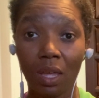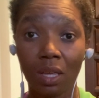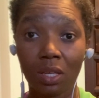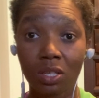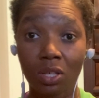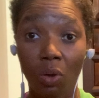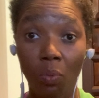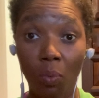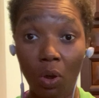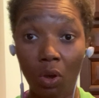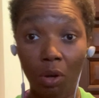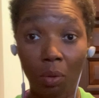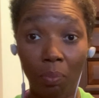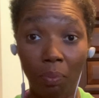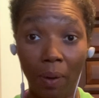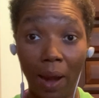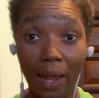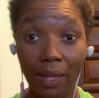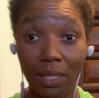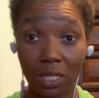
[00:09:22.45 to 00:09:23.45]
So we're going to
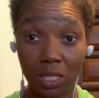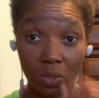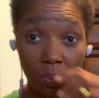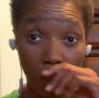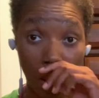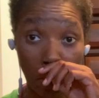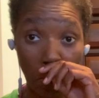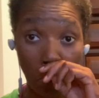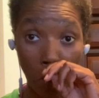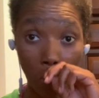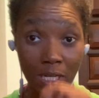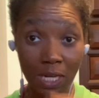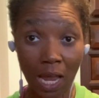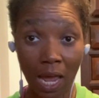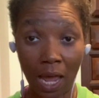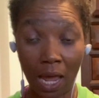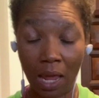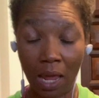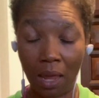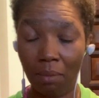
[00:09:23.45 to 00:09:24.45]
practice one more
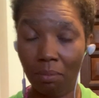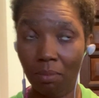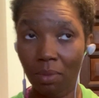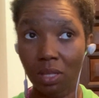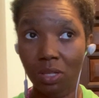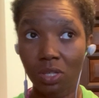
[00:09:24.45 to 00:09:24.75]
time,